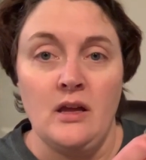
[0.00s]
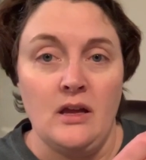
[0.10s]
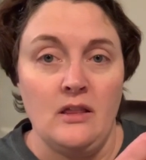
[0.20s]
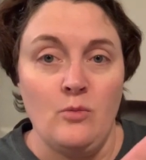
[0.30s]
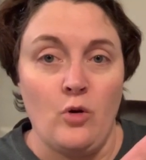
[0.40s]

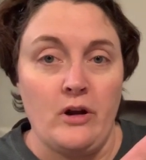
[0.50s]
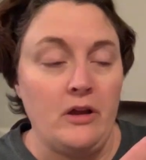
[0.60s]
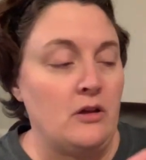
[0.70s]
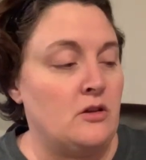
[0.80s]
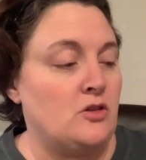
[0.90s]
in the
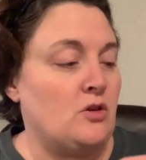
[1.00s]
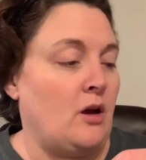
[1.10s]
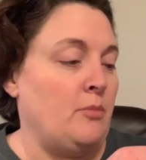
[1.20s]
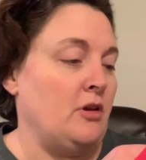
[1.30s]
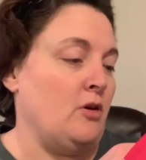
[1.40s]
morning. So
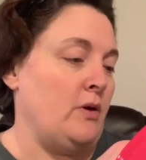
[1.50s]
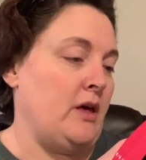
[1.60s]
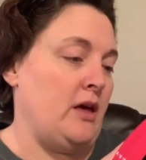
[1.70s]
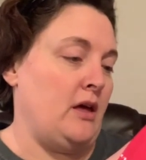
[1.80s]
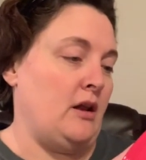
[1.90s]
I'm going to go
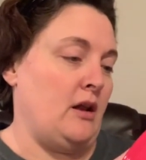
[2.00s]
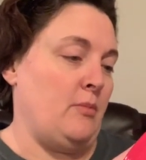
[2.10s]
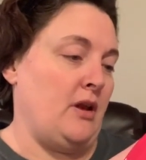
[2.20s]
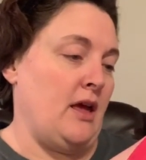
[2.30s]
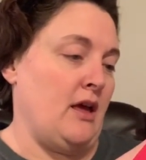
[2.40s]
ahead and I'm
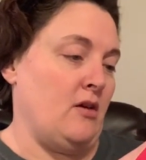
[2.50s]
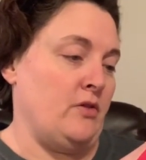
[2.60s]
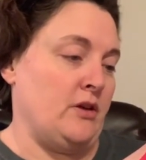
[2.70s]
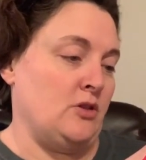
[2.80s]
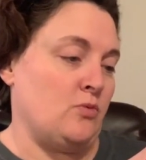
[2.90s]
going to angle
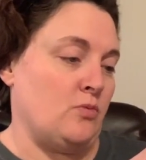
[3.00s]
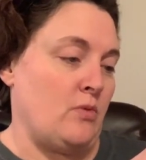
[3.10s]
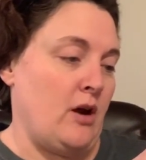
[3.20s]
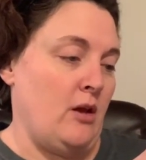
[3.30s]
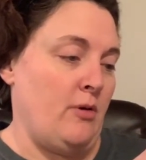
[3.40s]
this
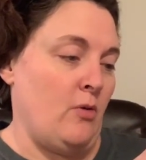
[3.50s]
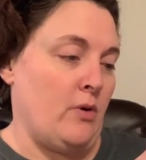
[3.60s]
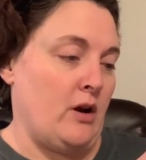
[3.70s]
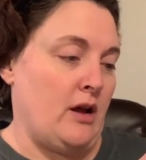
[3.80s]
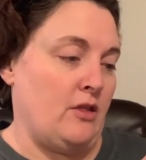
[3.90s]
right about
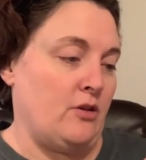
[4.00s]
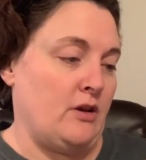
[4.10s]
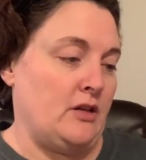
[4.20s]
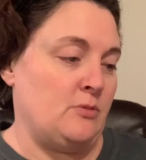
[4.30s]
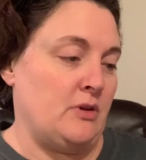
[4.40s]
where
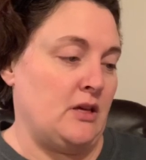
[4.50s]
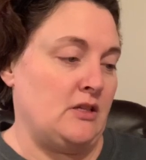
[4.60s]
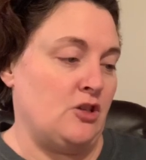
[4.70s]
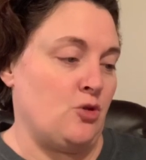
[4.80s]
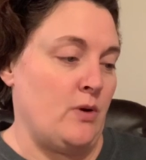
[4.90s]
9:30 is, because
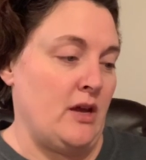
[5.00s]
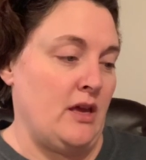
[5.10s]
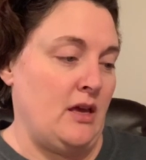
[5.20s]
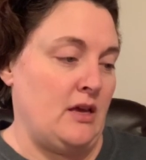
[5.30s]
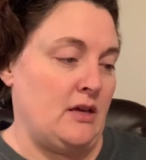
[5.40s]
the trick
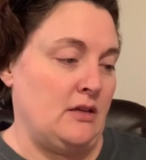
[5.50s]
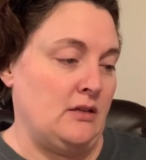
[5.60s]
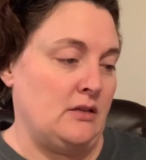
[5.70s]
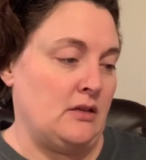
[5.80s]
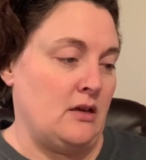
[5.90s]

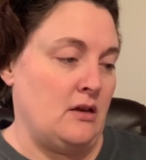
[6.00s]
is,